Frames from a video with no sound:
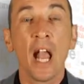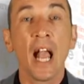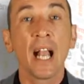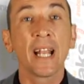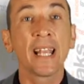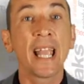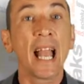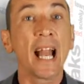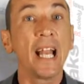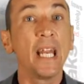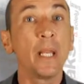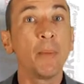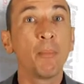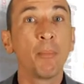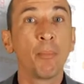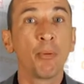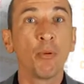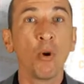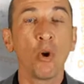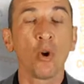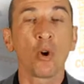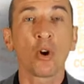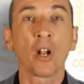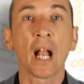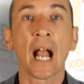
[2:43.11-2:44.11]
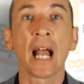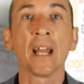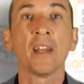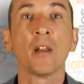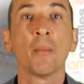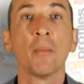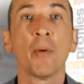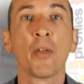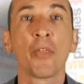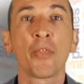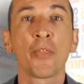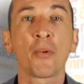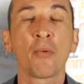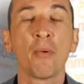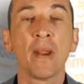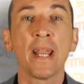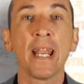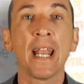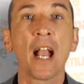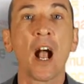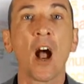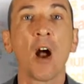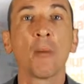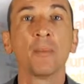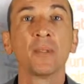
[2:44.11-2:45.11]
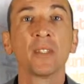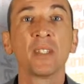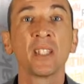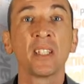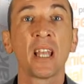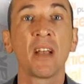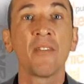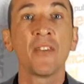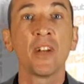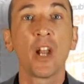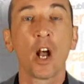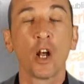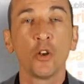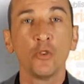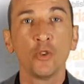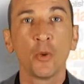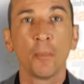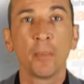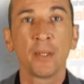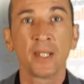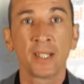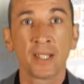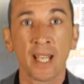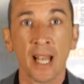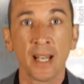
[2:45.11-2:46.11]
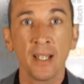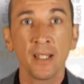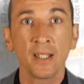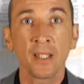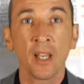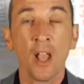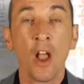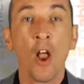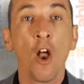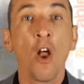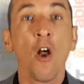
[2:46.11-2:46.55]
Kelly Brook at number three, up 700%,